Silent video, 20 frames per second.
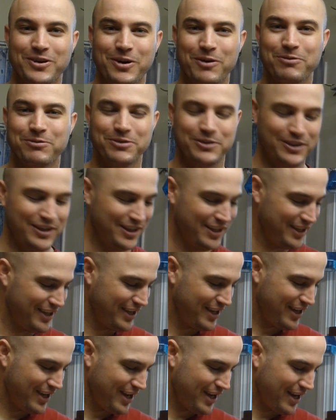Hopefully.
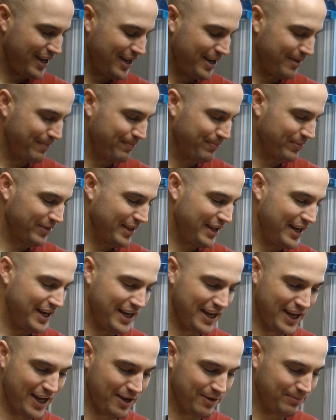
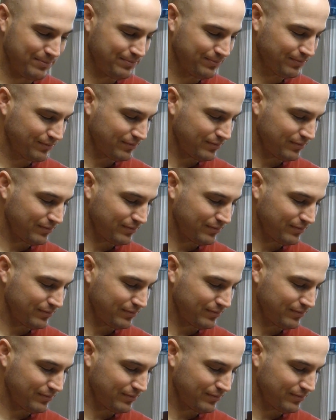Anyhow,